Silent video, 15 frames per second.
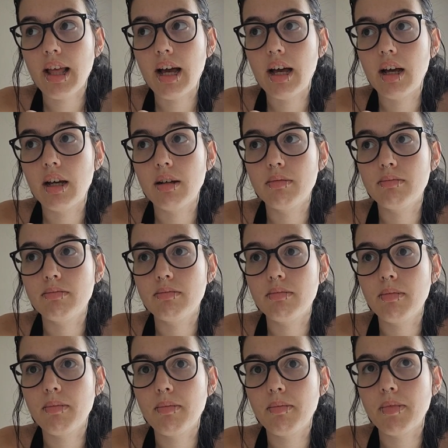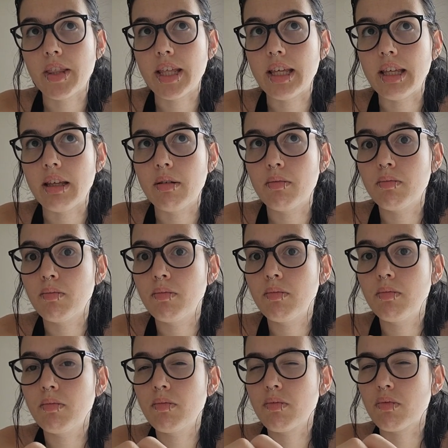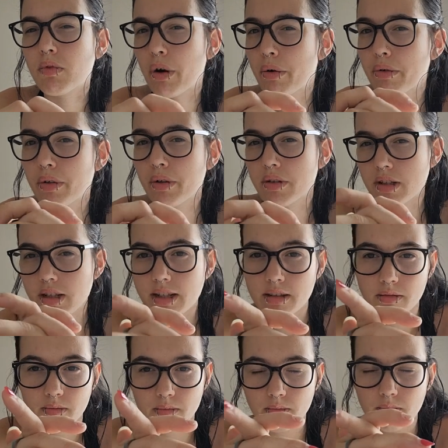um the road use the